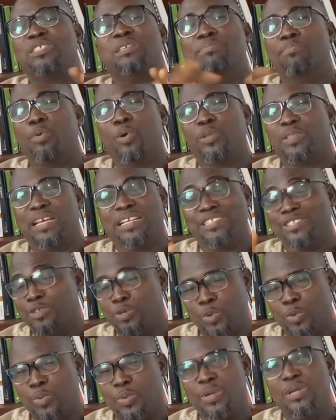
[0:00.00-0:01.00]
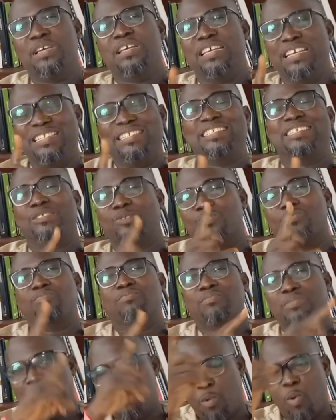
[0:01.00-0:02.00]
important. No, it is
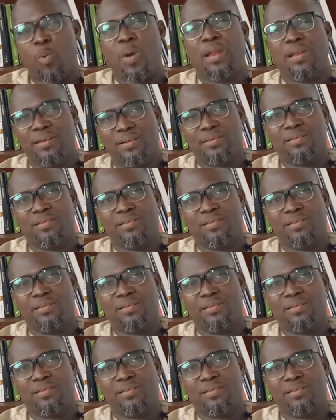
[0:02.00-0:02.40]
number one.